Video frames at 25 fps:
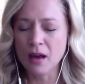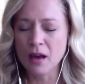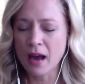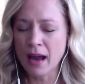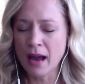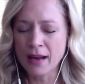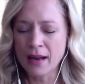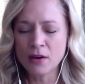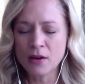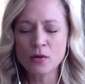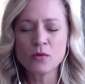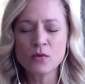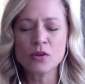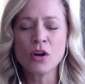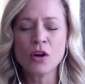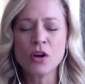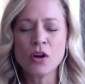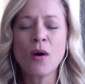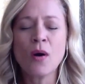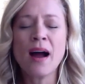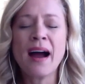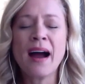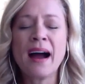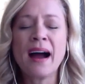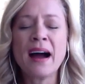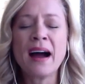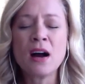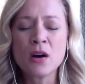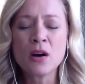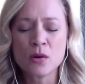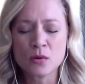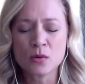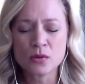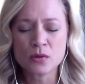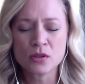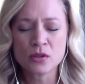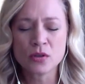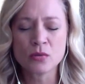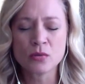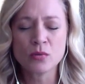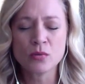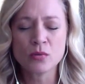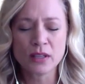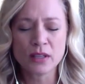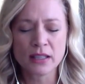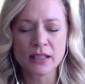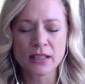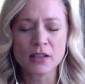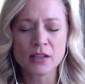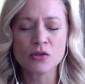I don't know how to
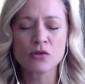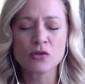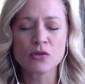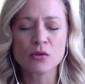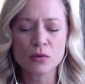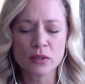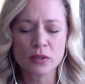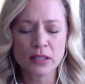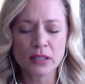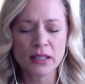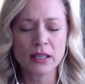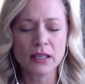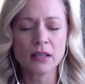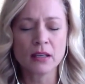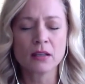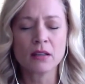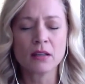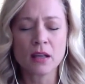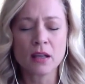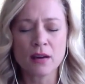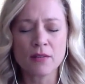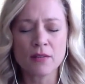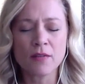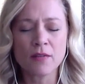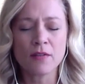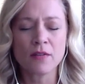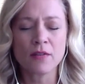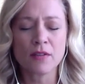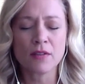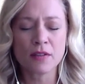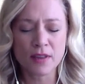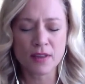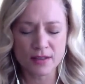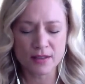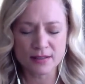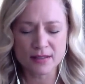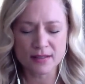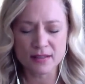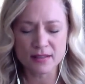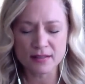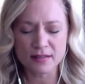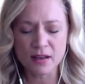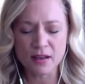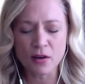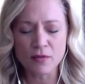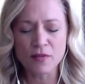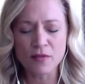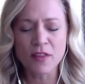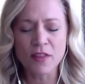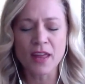really truly love this
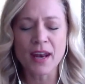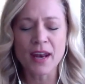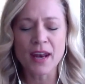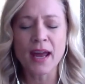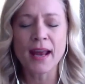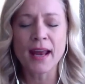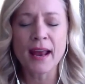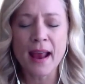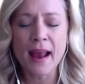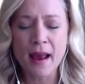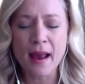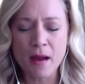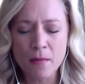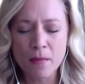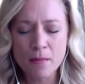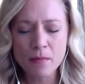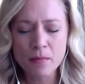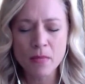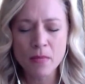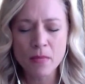self that I am.